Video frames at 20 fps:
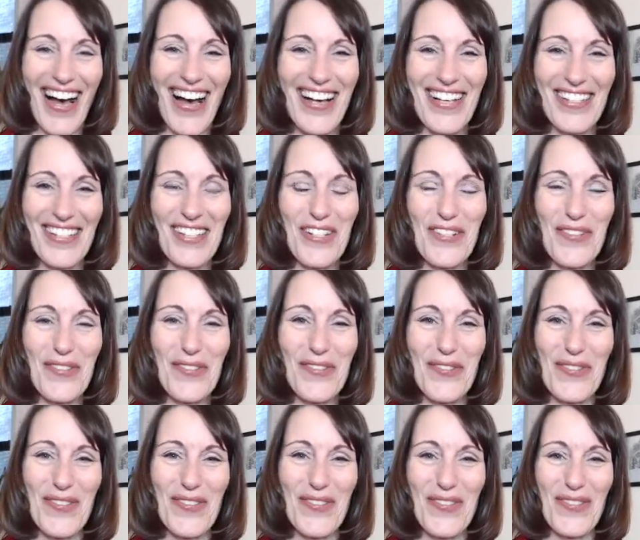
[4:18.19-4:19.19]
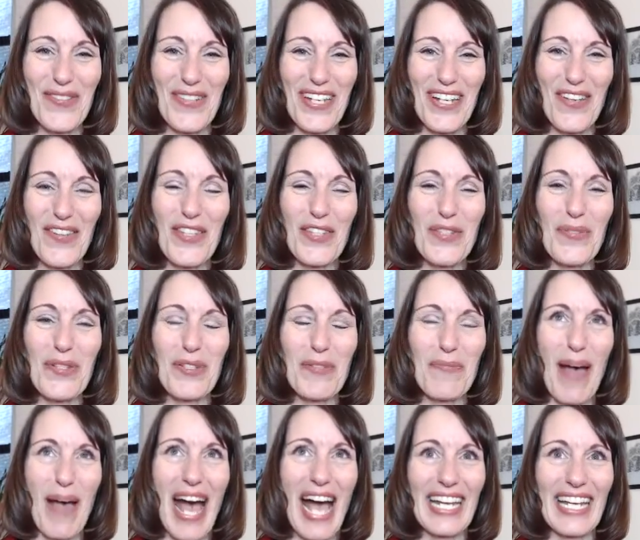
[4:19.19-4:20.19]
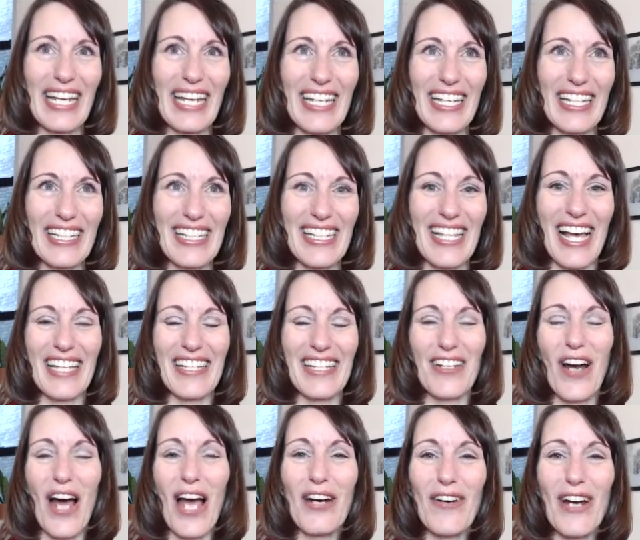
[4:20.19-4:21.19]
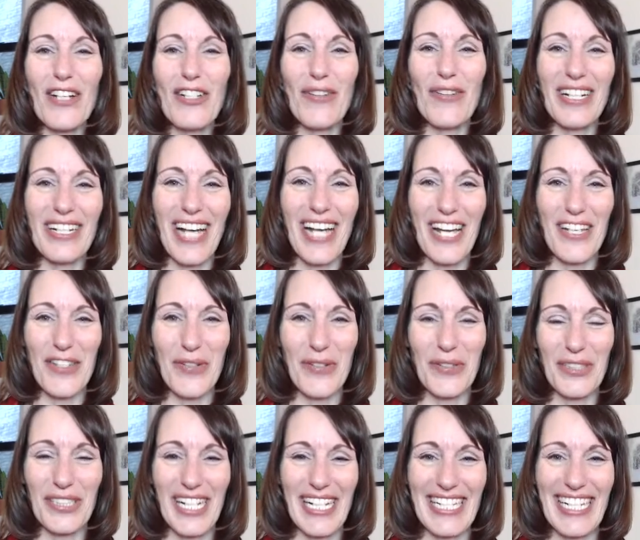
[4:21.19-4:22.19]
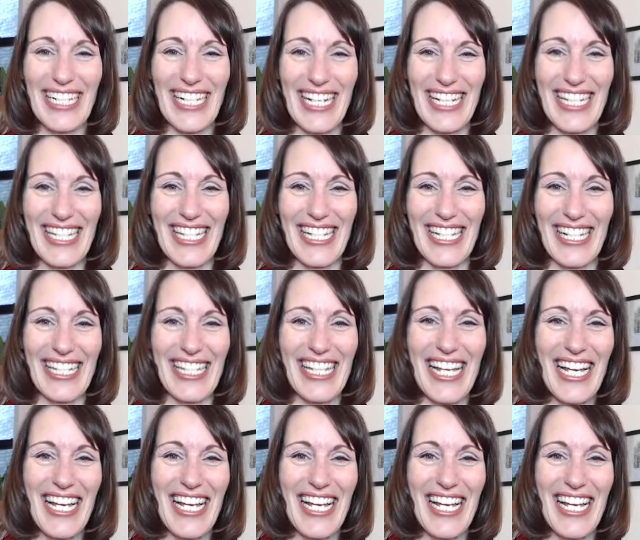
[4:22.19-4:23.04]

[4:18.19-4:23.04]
So this was back in, I graduated high school in 1986.